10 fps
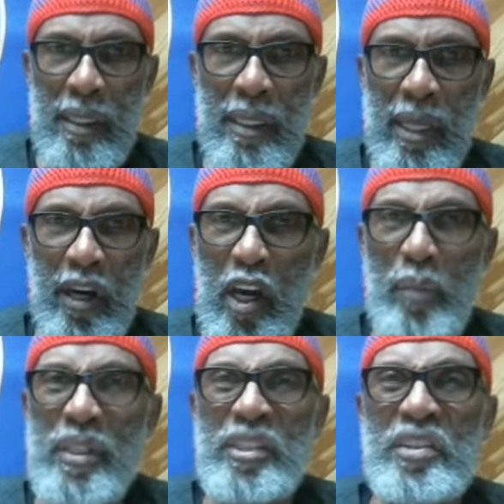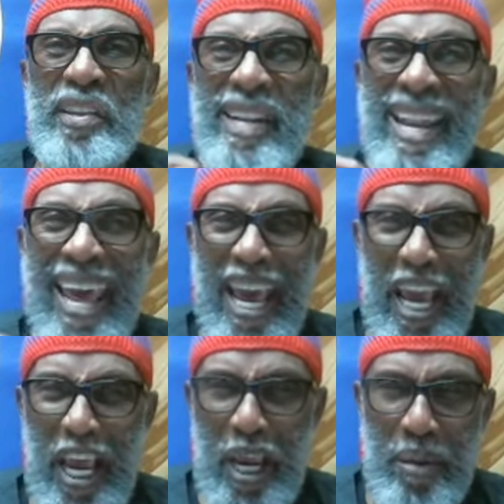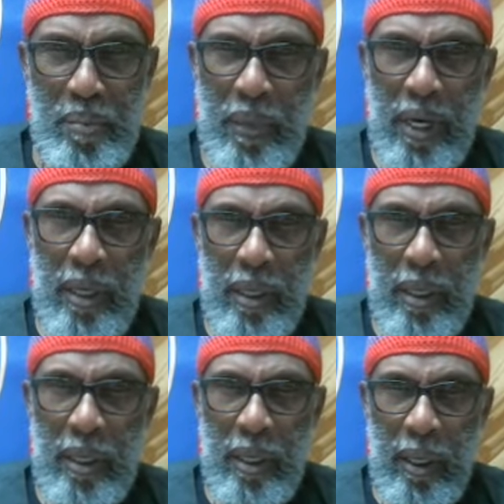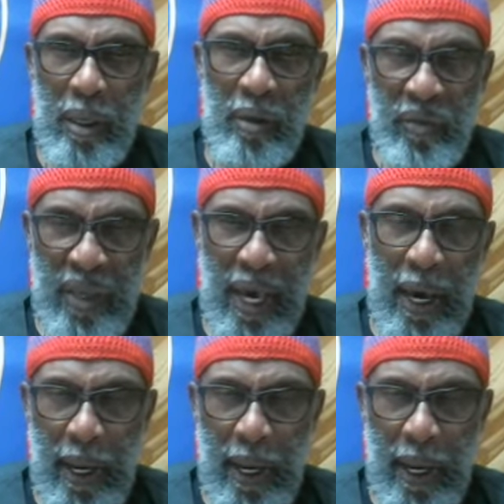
They're coming to the name of Yah.